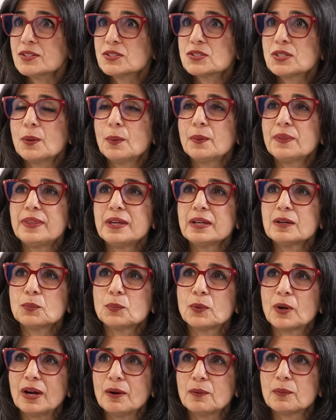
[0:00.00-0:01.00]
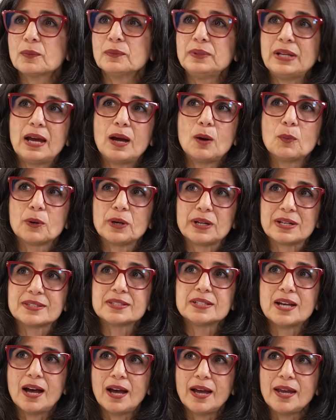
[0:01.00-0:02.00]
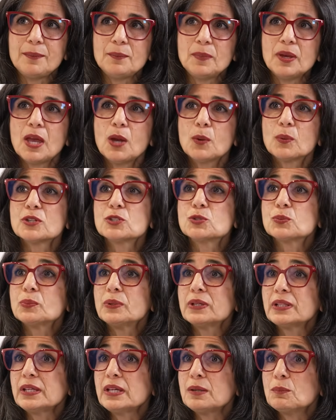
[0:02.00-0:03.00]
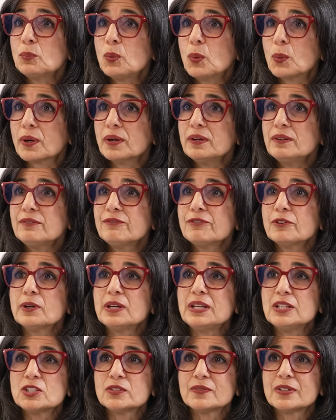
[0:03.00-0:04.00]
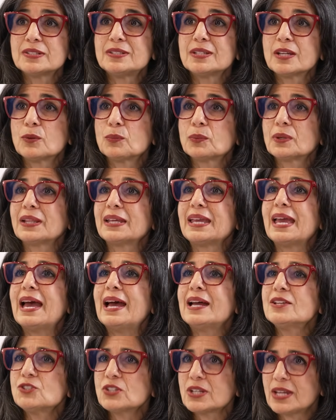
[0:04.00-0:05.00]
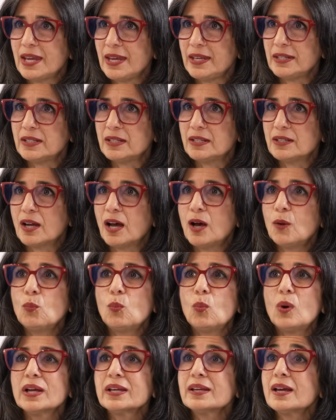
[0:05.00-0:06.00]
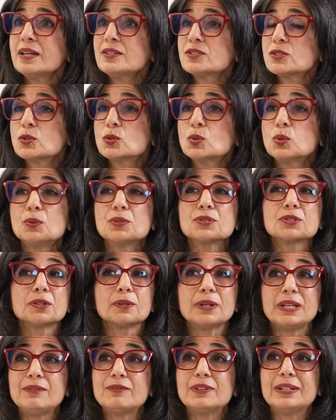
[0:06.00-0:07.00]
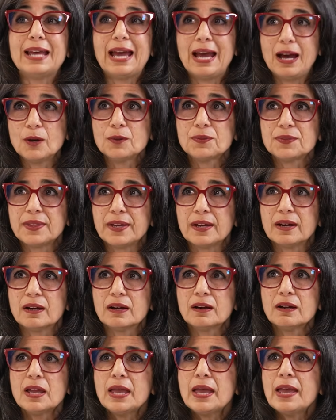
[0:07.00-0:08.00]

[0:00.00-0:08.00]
So I think we're now we're at a time where it's really important for each of us to get really educated on what kinds of tools are even out there,